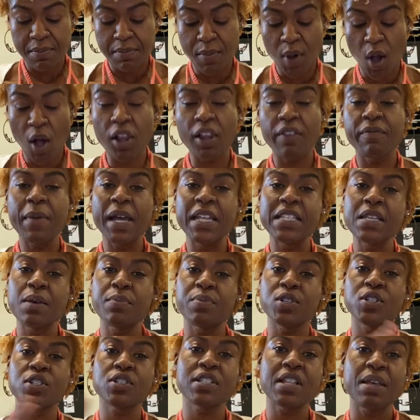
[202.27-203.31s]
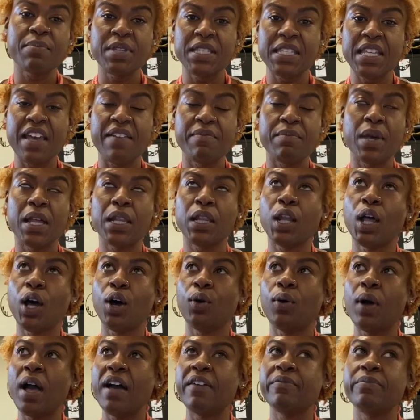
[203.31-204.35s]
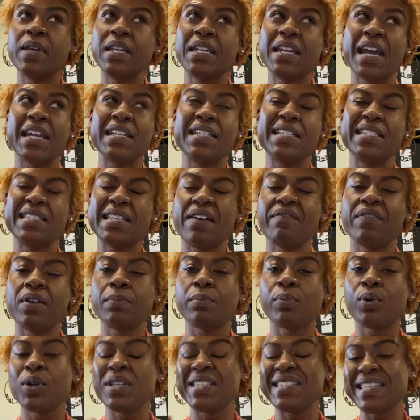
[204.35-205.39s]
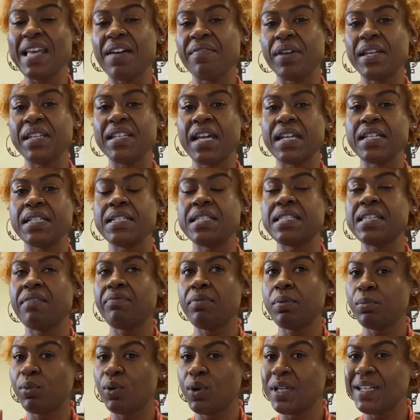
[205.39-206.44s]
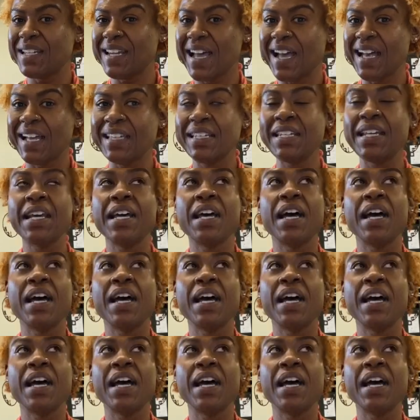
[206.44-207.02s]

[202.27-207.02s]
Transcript: all of my temperatures, let me say, have been low. I've been 97.7, 97.9.